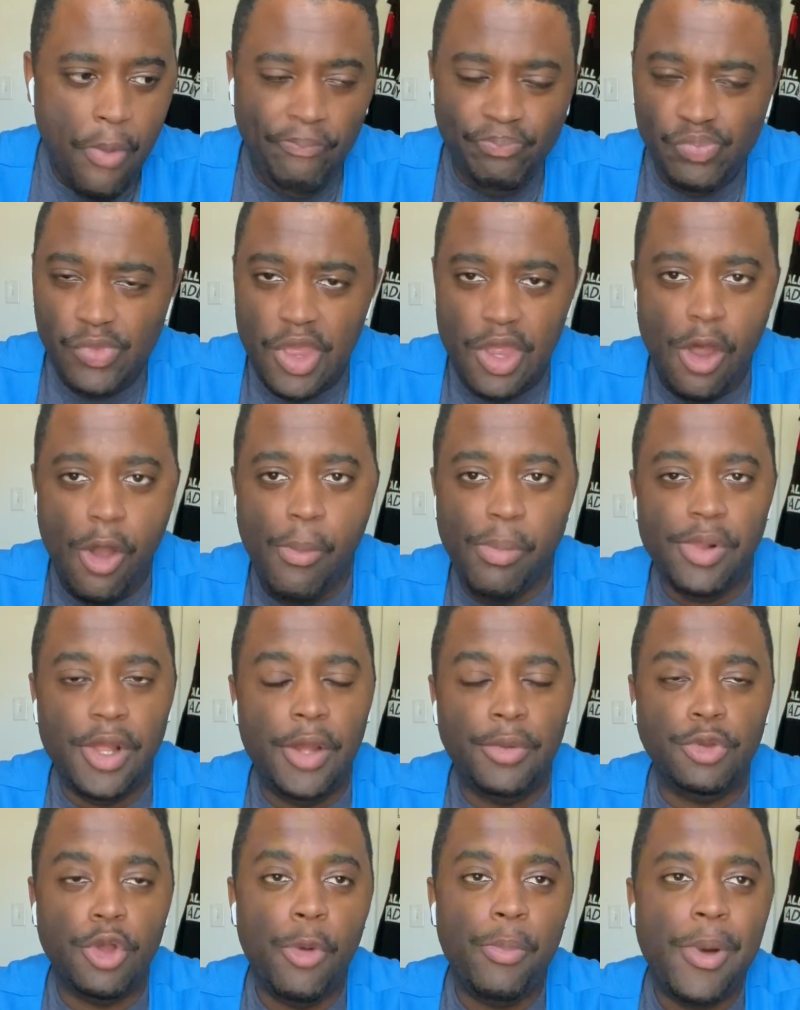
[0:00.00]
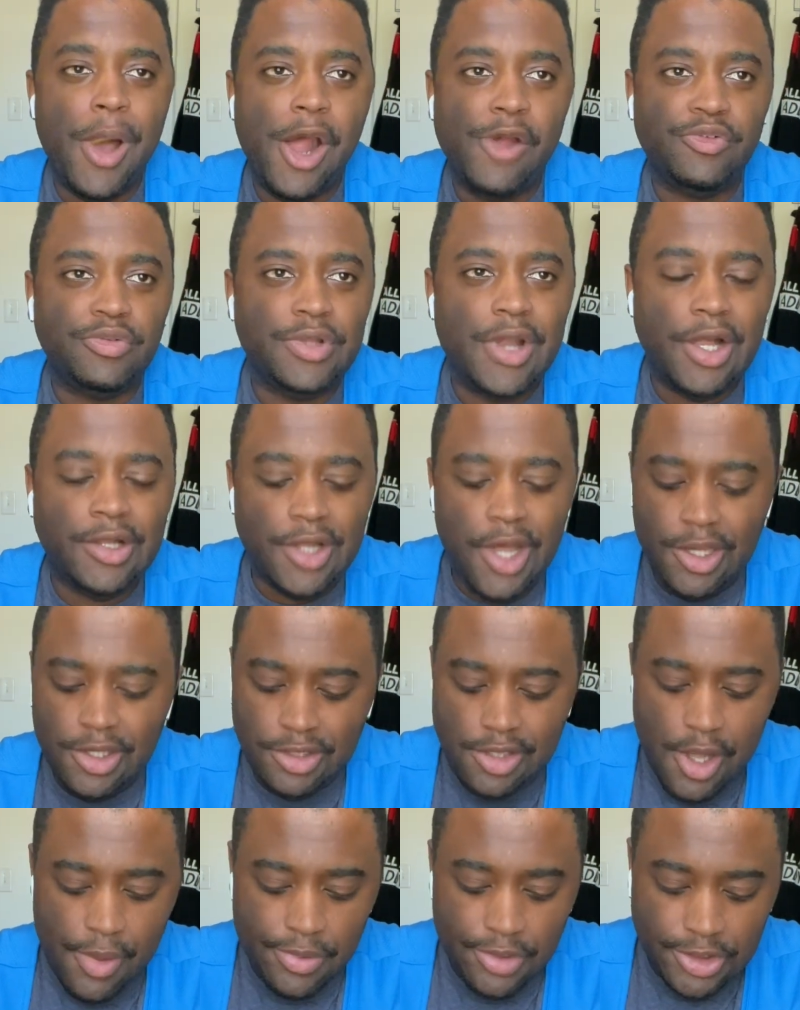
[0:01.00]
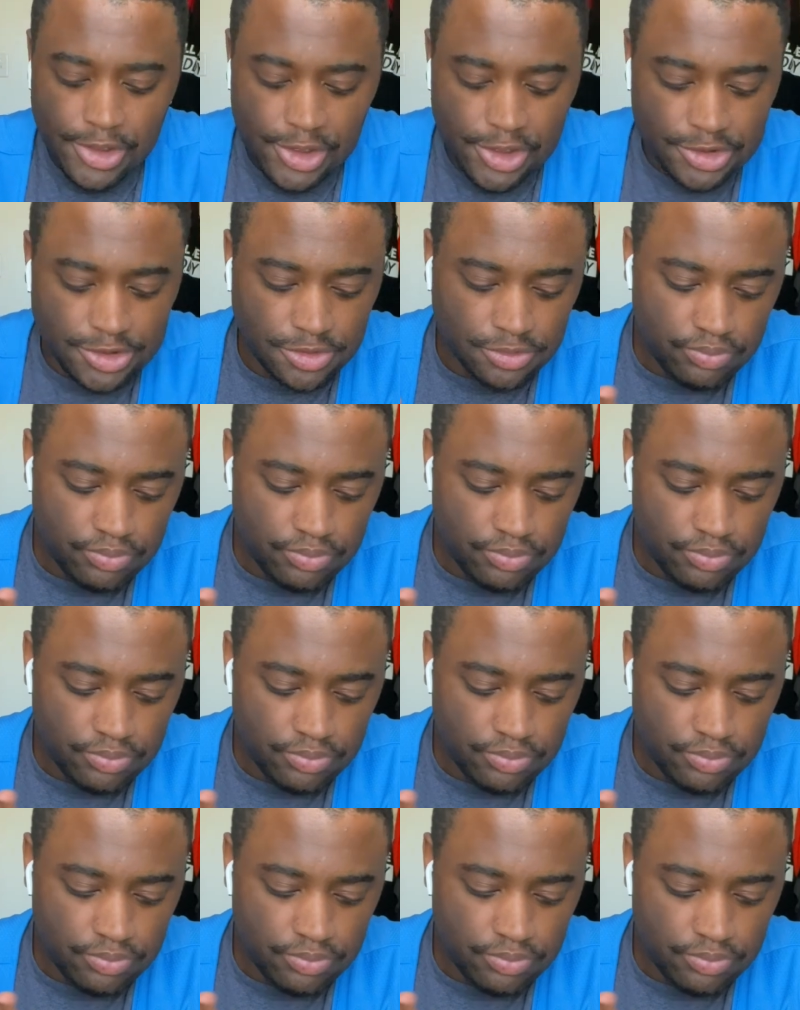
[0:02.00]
And I don't blame nobody for not liking that because